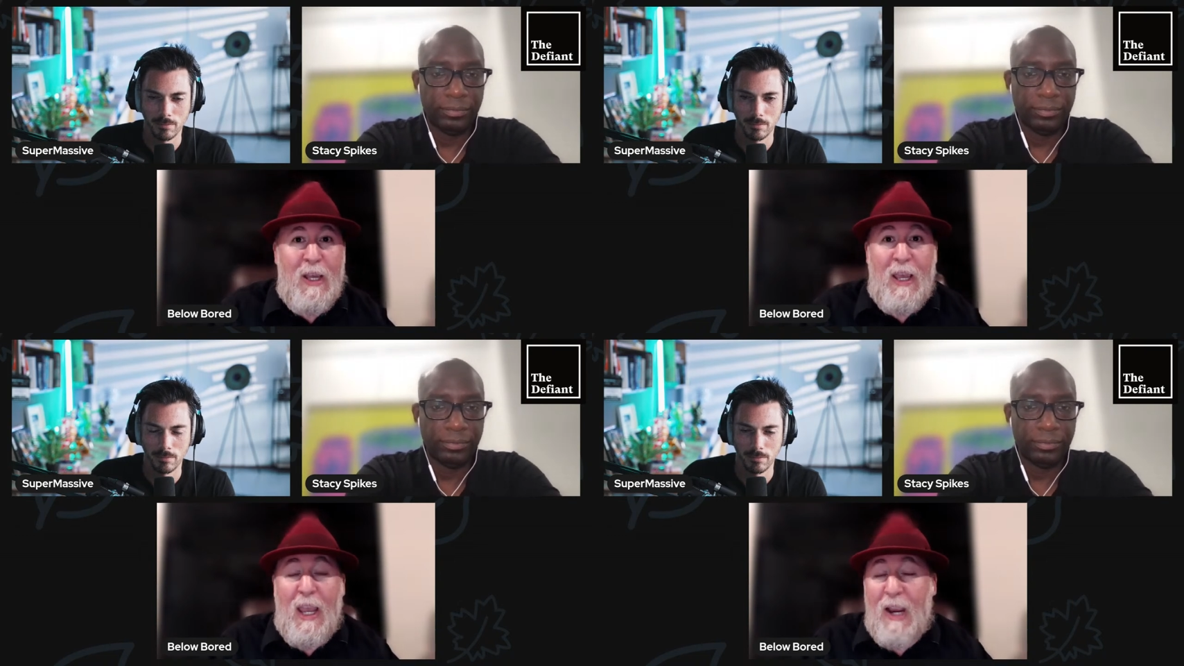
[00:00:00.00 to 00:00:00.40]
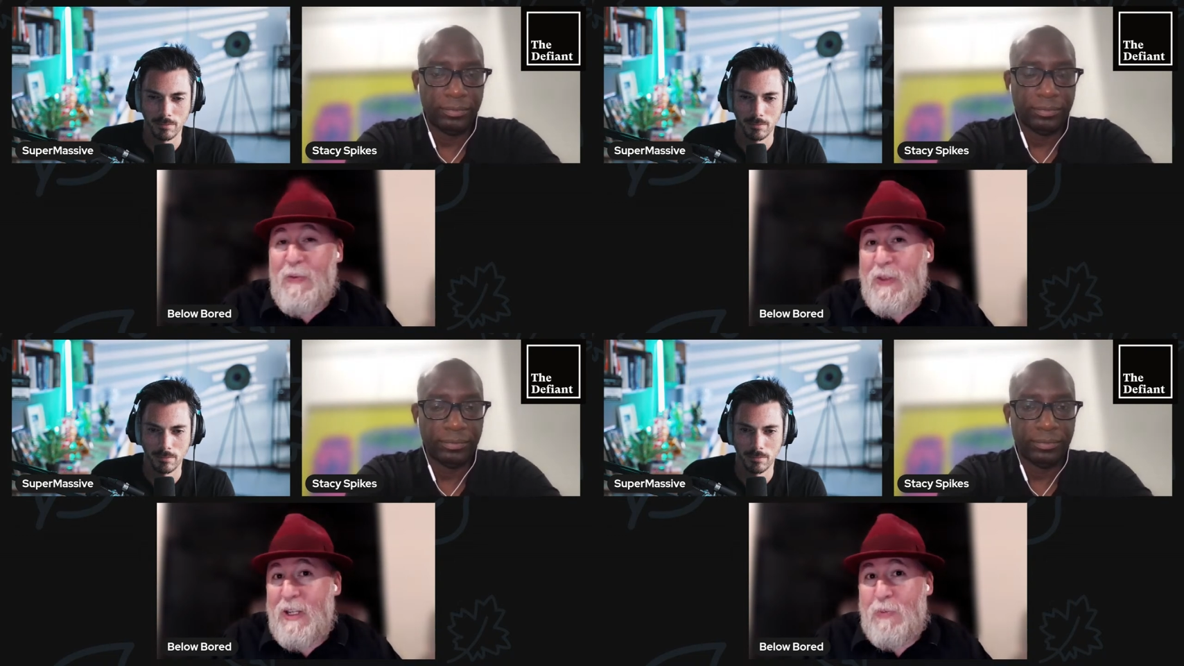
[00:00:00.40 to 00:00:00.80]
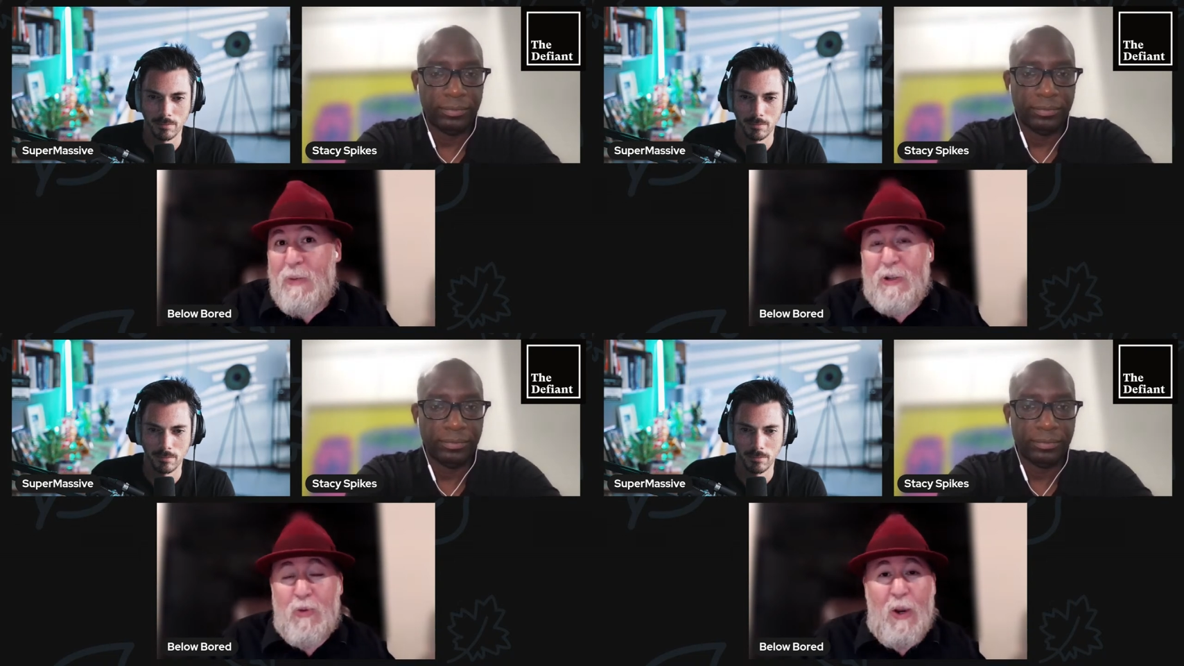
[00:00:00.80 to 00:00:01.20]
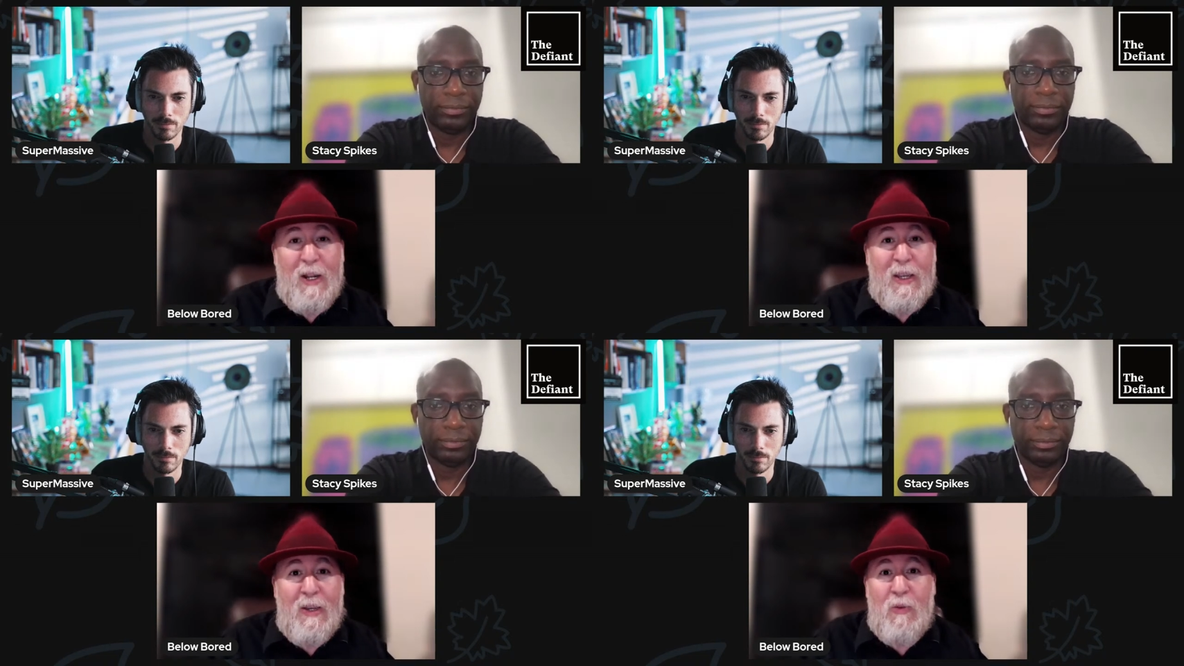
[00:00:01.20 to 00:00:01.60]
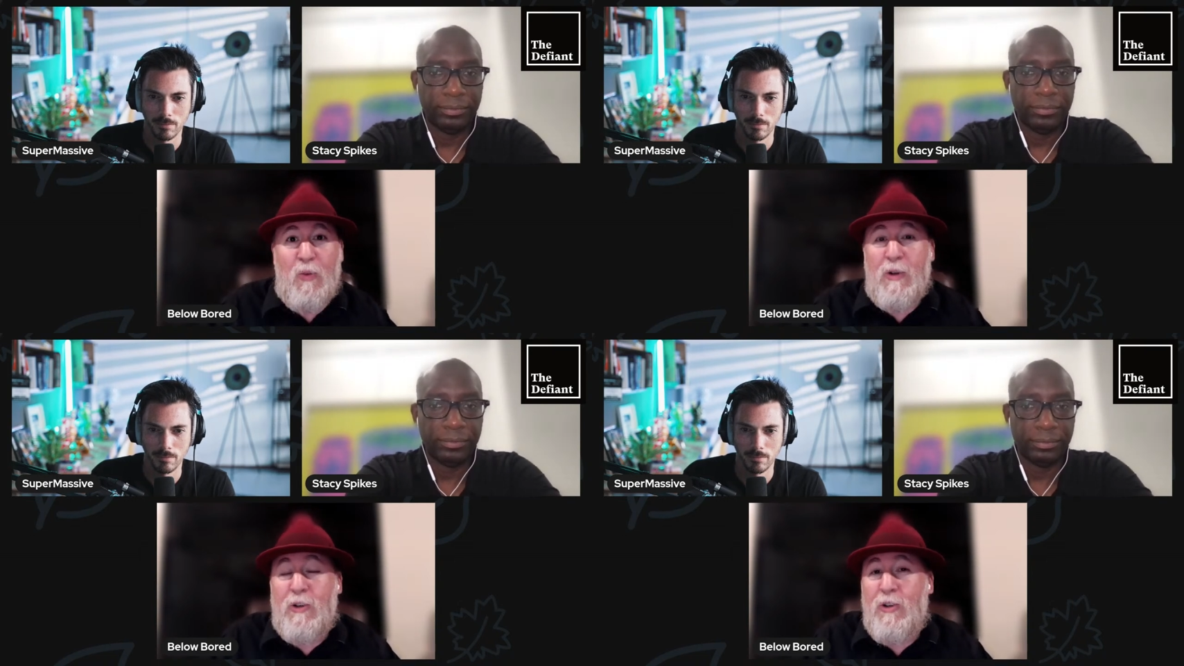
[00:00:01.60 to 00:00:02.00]
Speaker 1: Everything is pretty much ready.
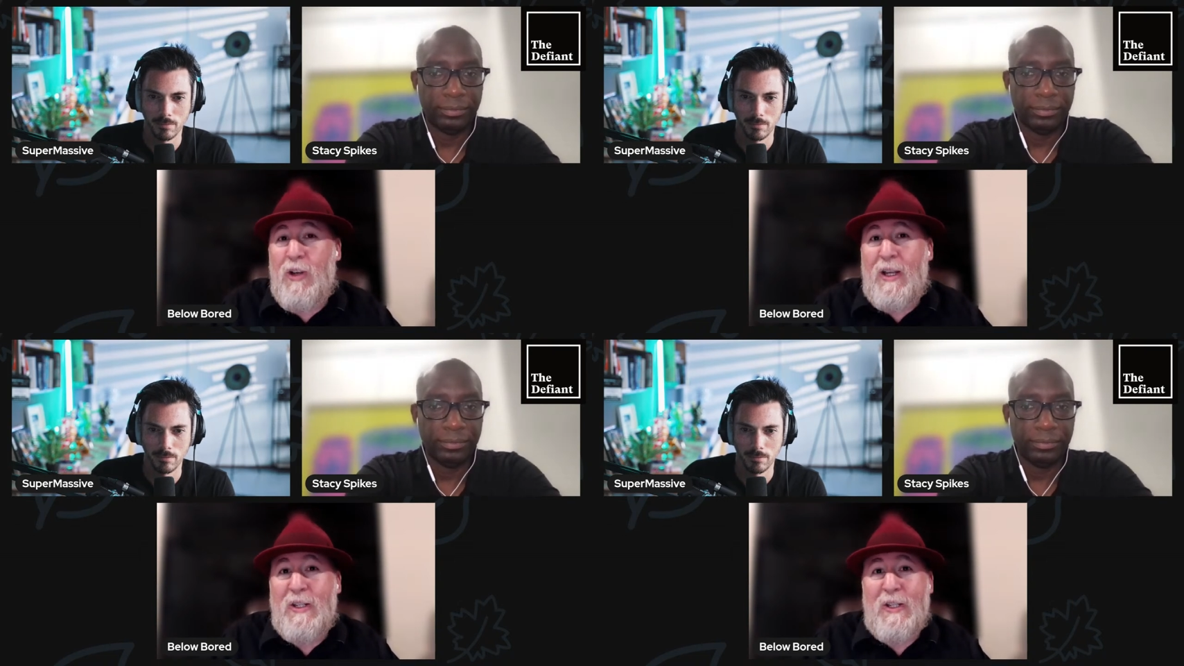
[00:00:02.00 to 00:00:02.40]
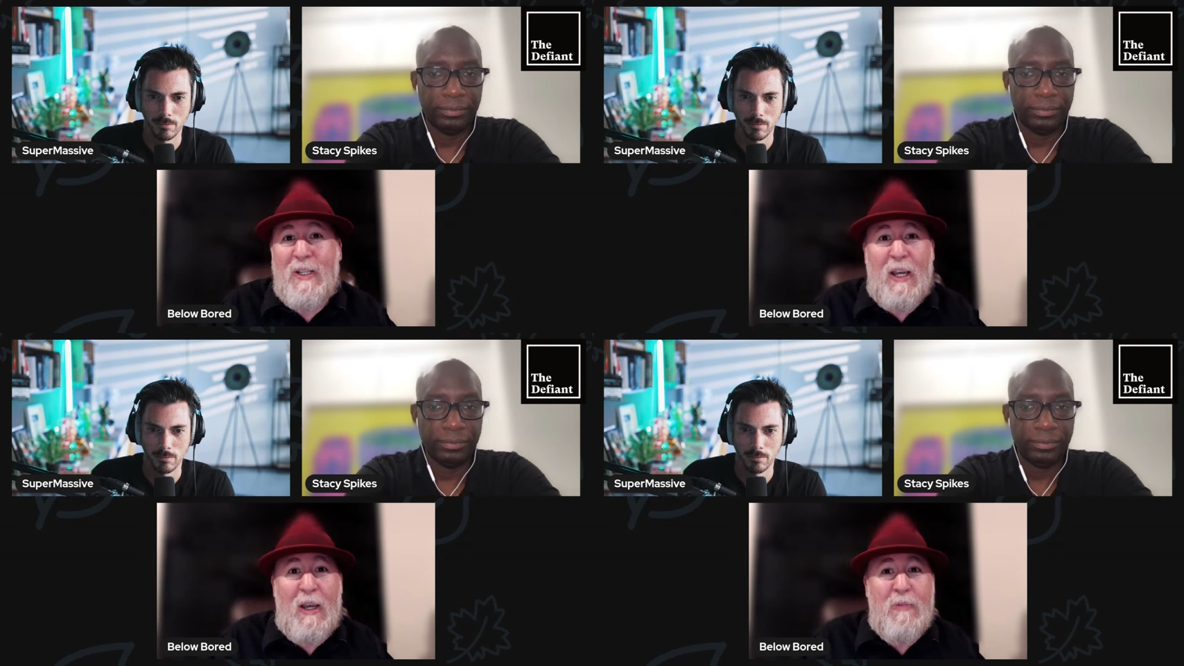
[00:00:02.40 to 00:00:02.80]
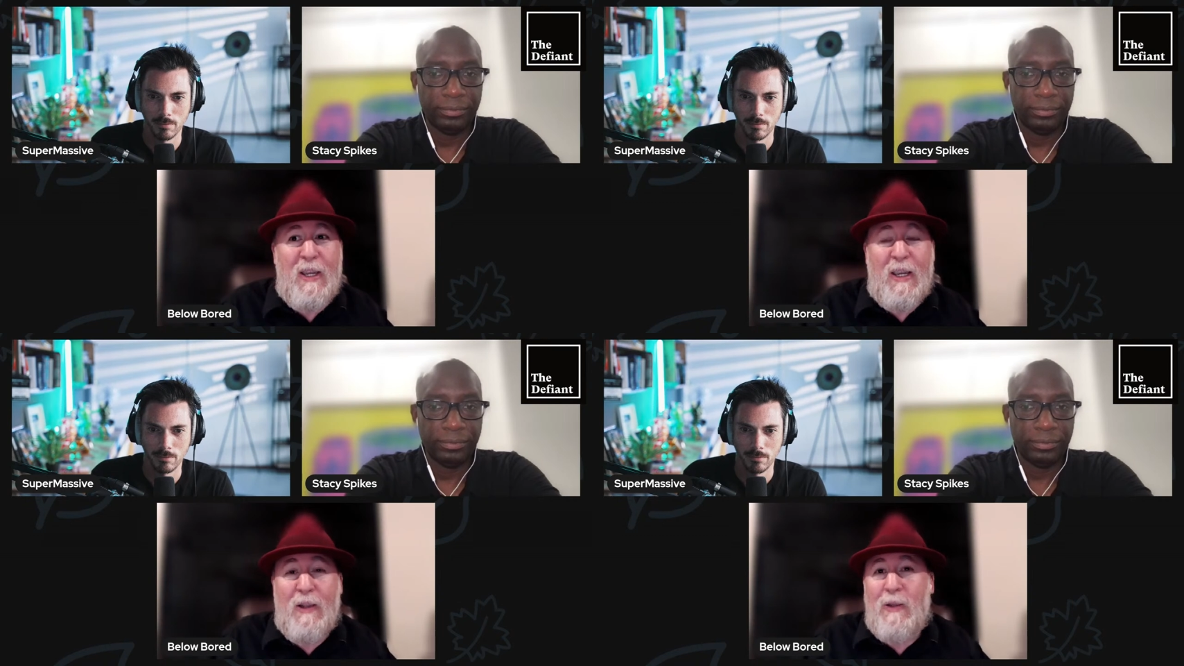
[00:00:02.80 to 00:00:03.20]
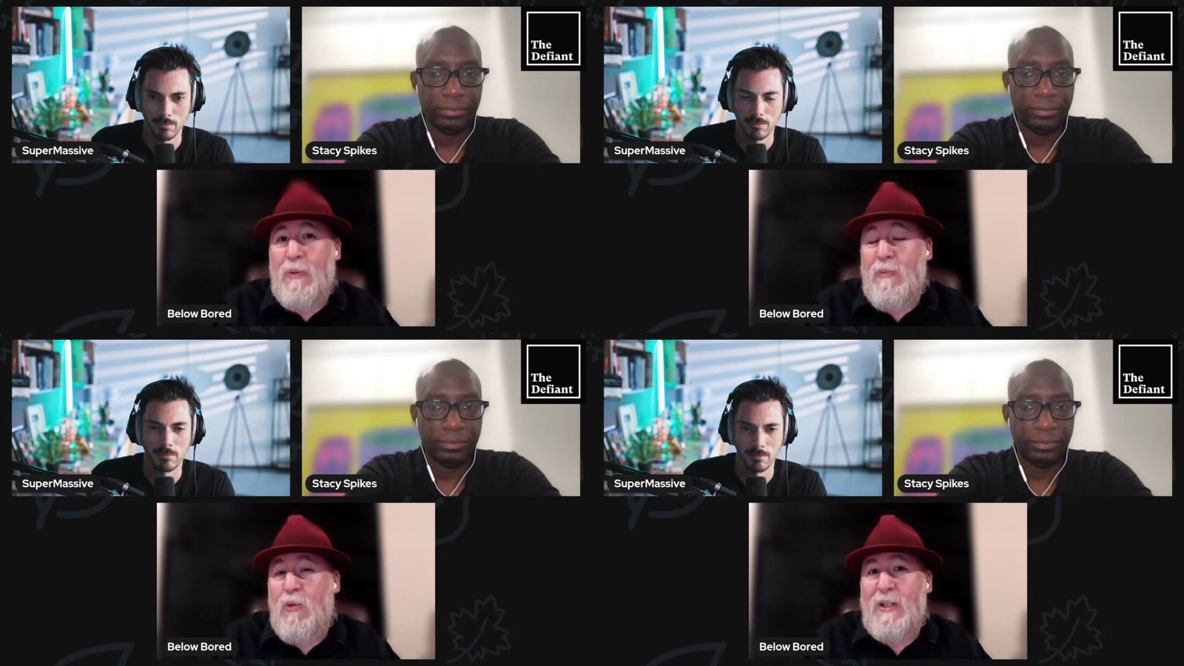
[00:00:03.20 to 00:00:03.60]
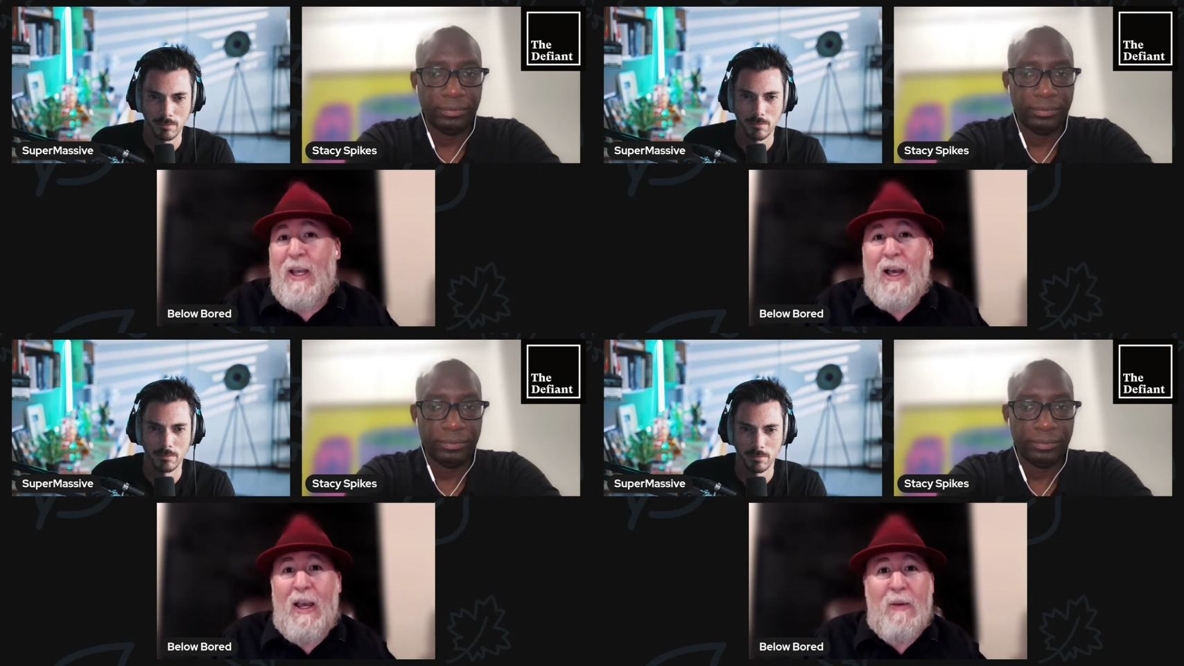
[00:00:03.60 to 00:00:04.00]
We're just um, taking a little bit more
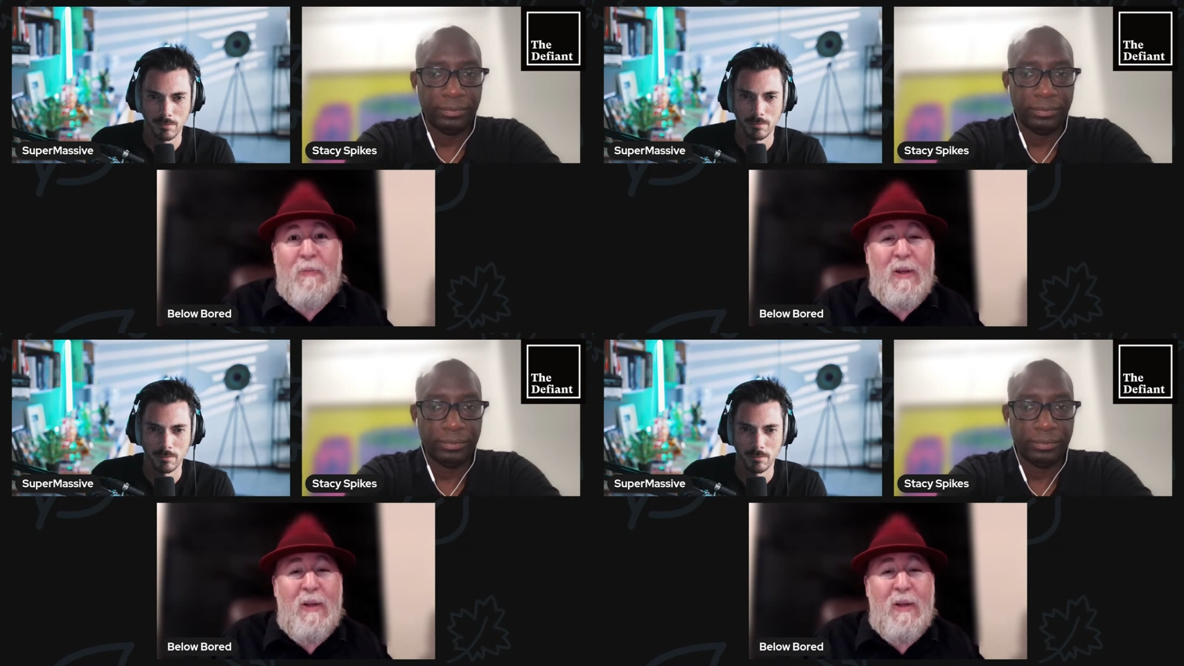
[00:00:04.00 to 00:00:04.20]
time